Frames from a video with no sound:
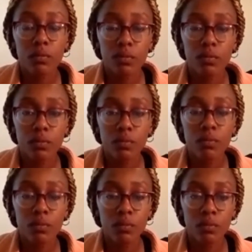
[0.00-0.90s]

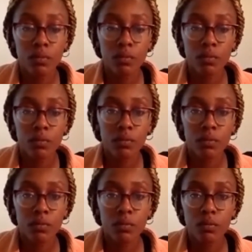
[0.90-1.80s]

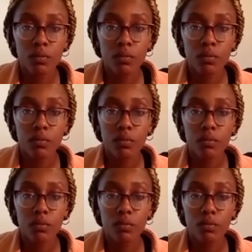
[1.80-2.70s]

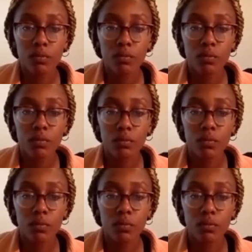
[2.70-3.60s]

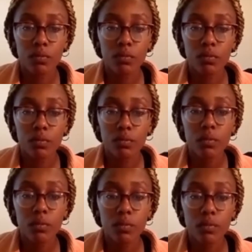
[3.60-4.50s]

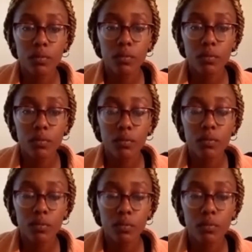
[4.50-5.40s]

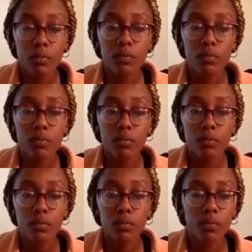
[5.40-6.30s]

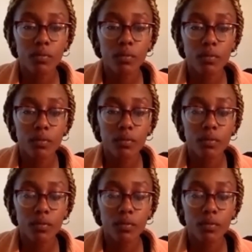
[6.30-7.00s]
[no speech]